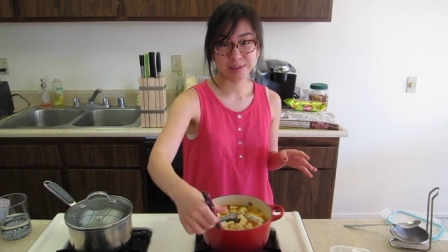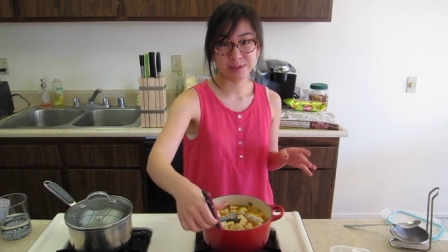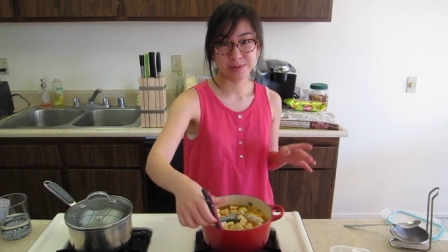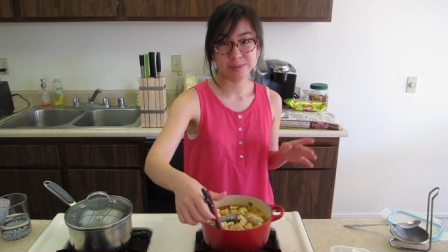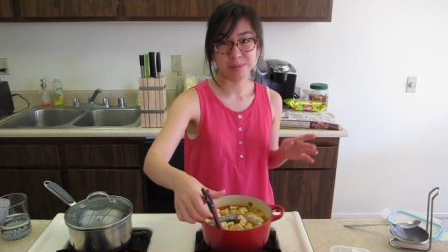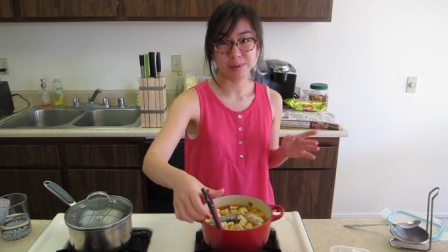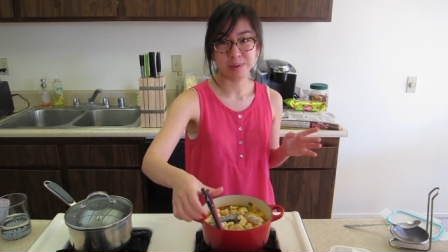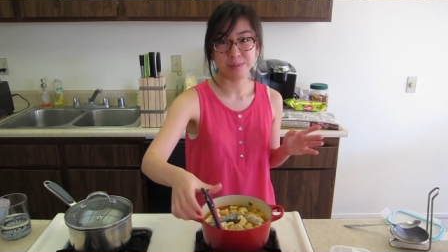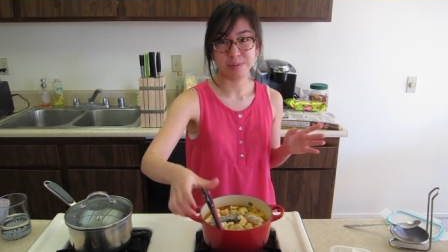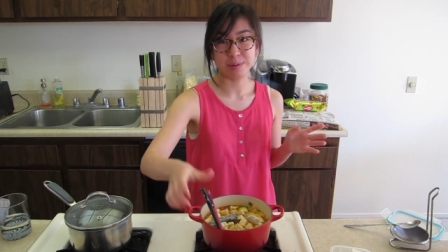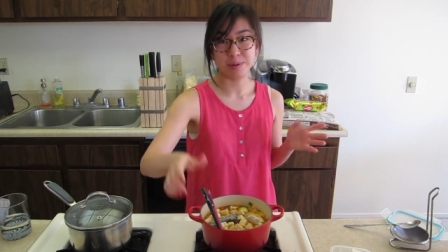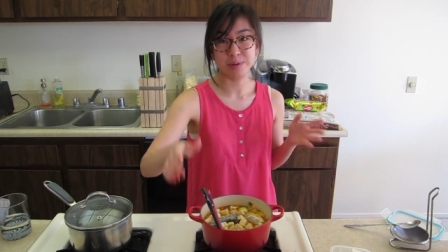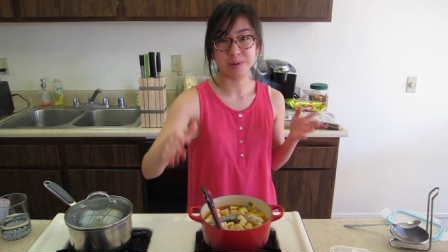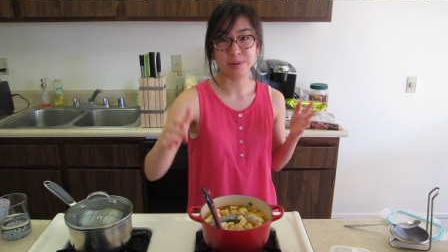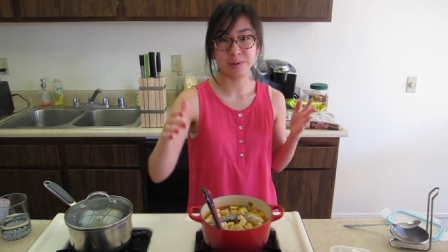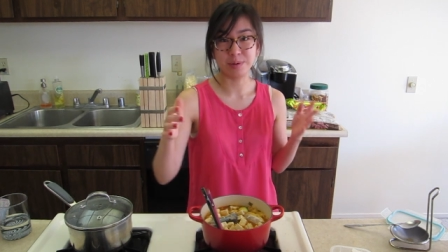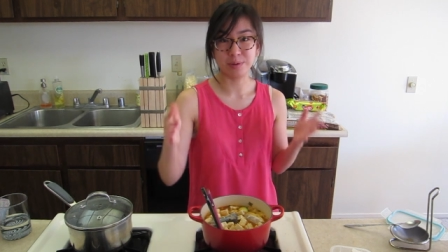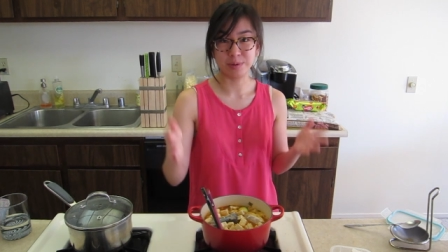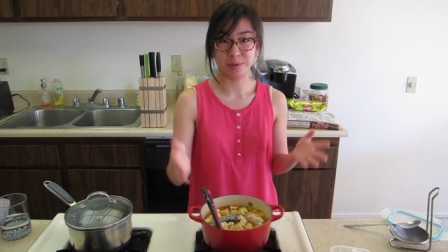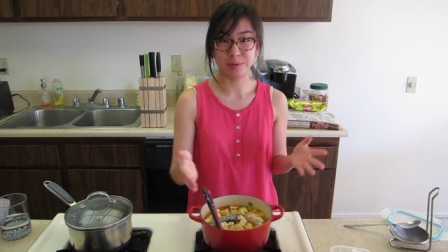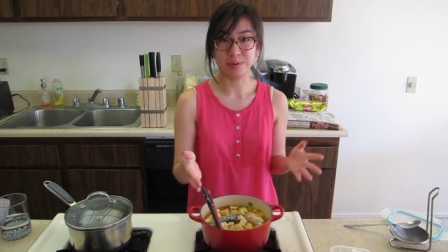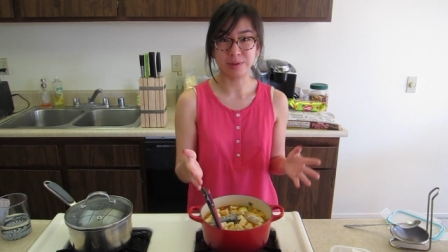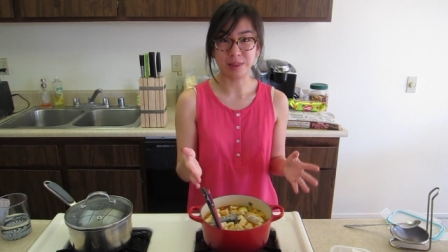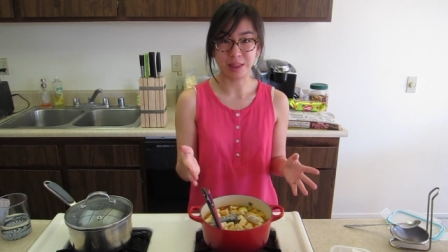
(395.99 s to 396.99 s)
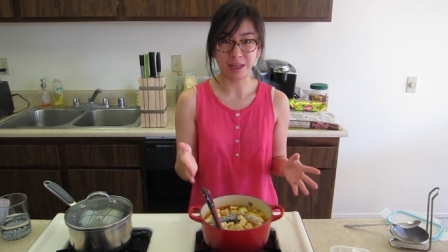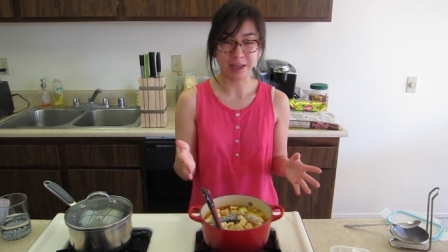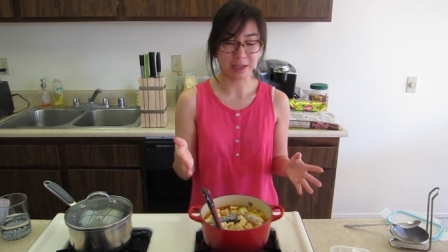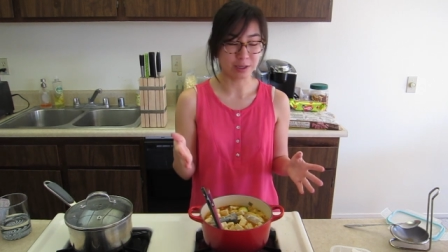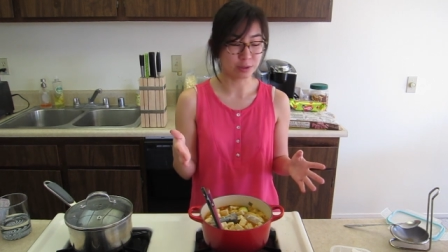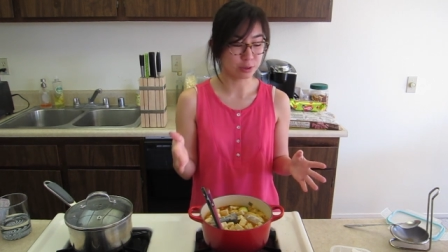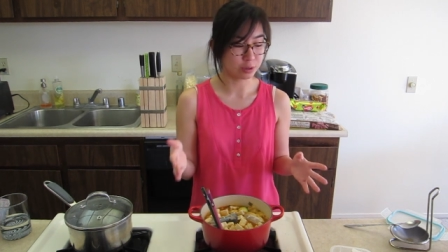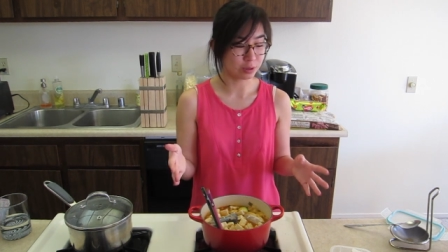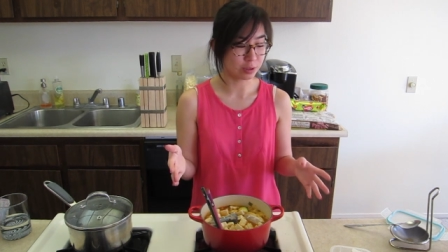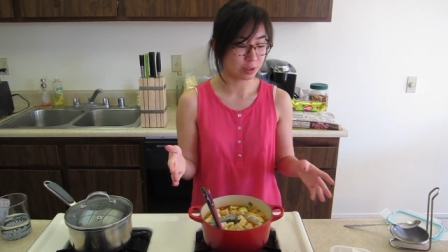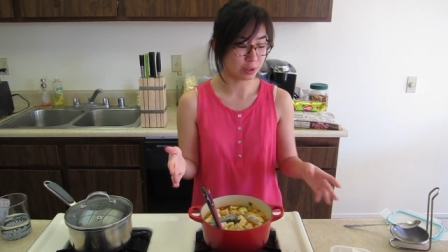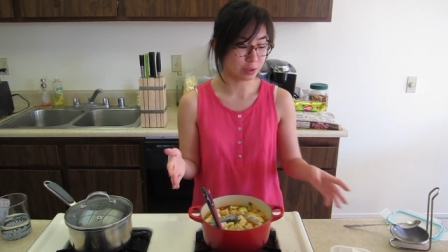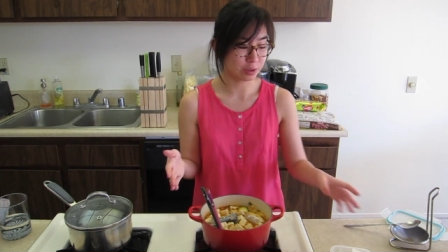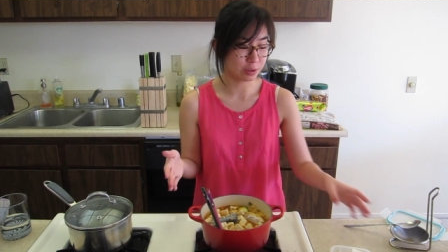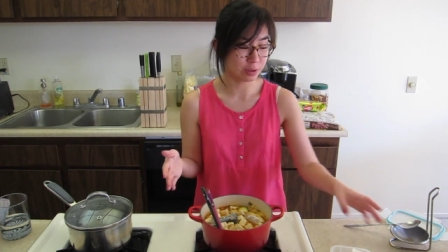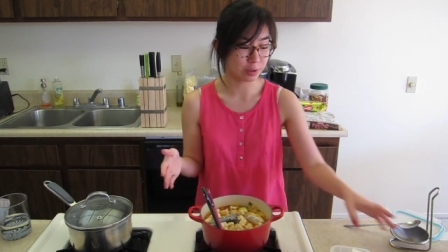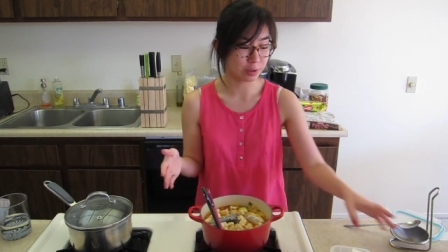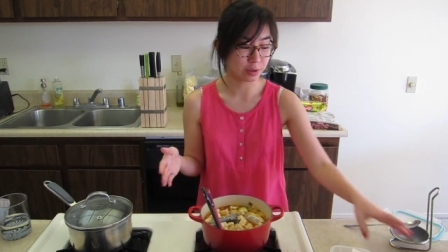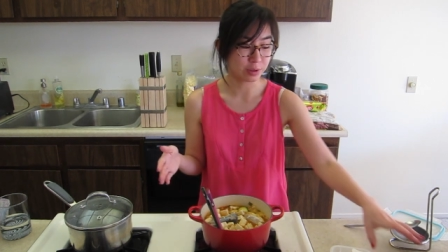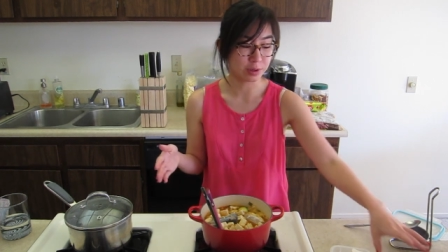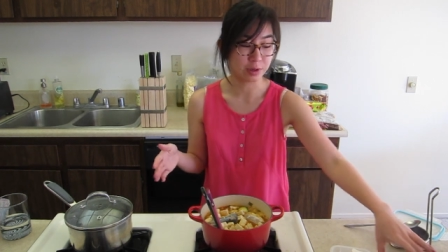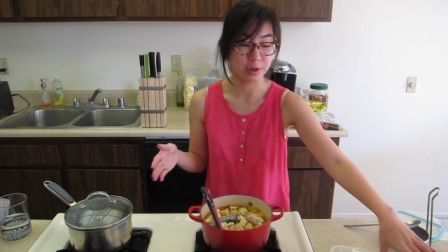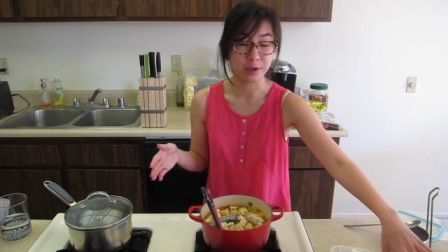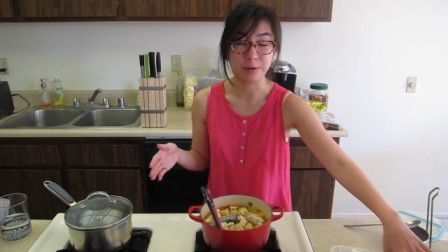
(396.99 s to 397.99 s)
to people who like
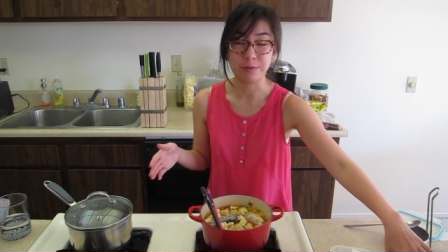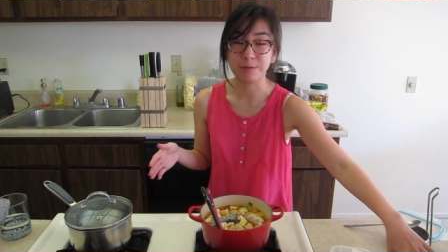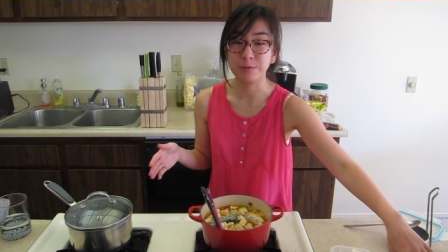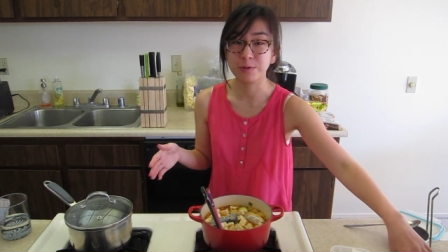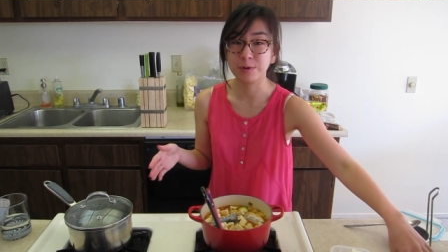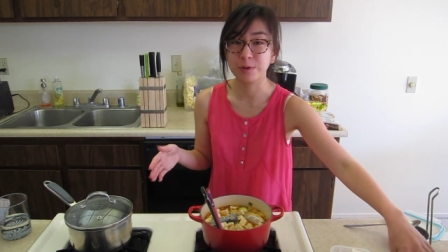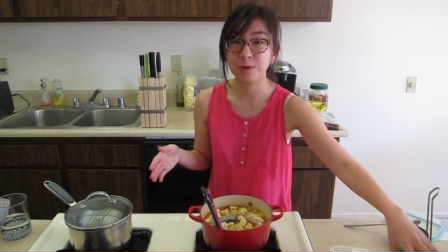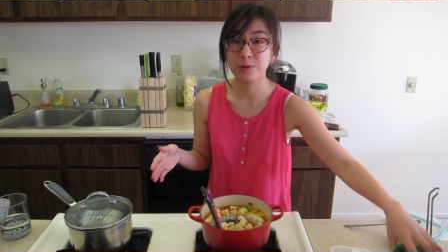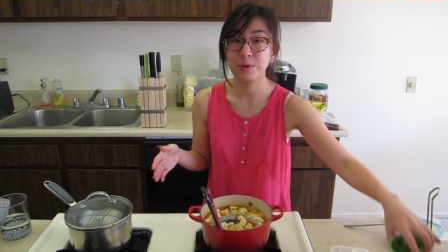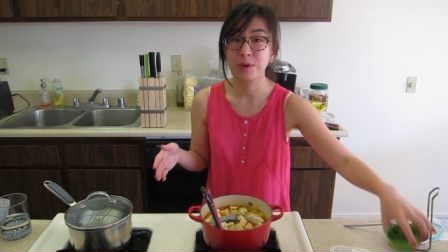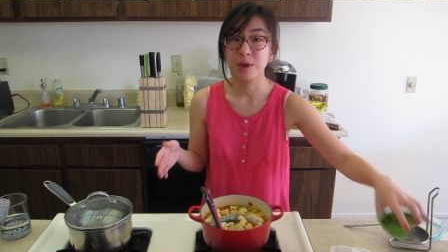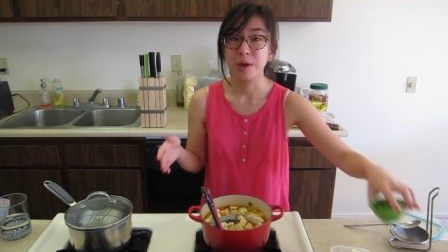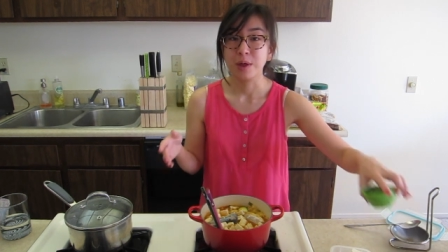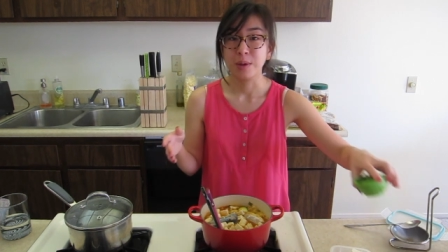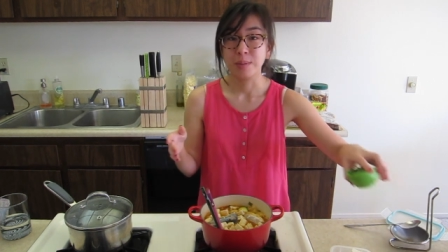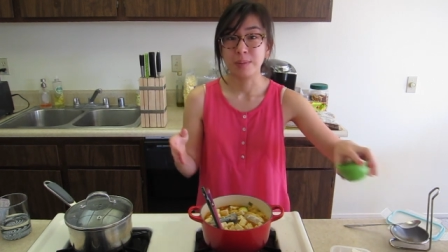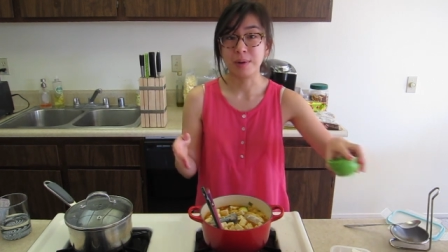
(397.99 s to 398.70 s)
traditional Korean food,